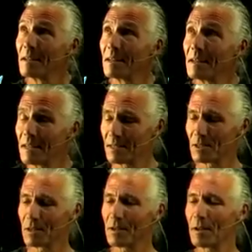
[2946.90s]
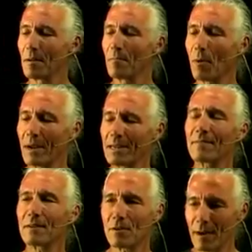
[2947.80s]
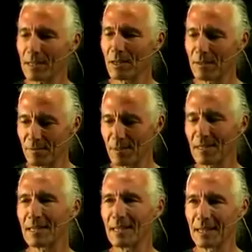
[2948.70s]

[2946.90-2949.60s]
it should point in the direction of C.